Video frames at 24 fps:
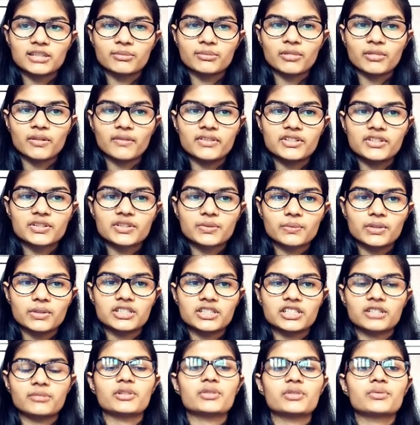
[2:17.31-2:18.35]
let sigma 1
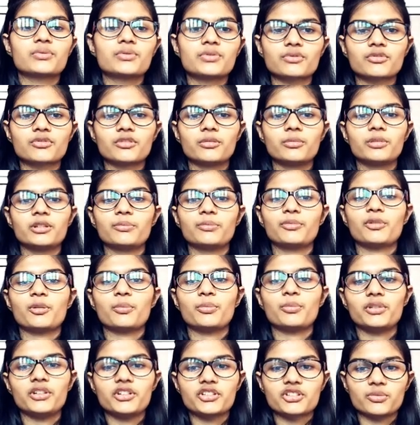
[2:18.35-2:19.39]
square and sigma 2 square be the
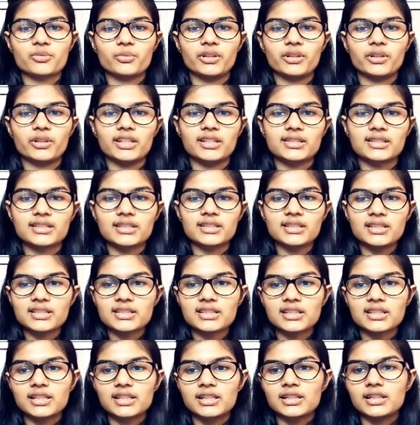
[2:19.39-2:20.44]
population
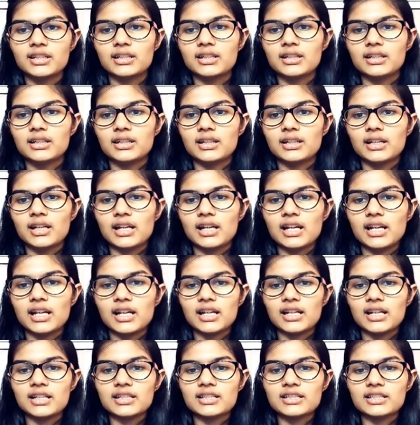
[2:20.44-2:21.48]
variances,
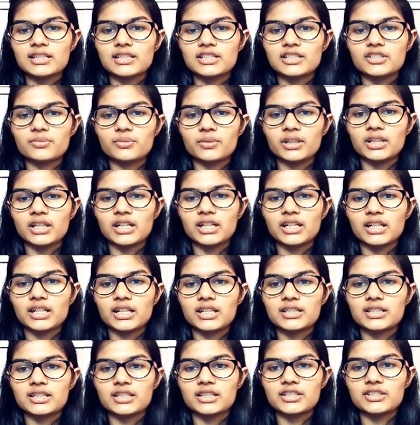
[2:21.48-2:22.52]
and S1
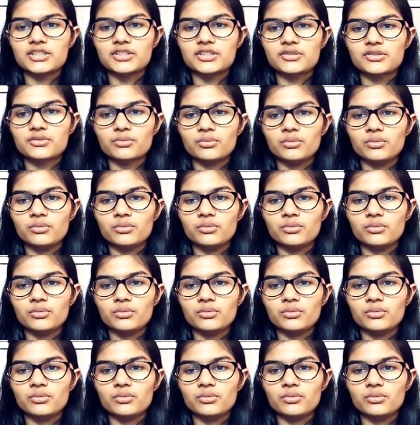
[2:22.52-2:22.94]
and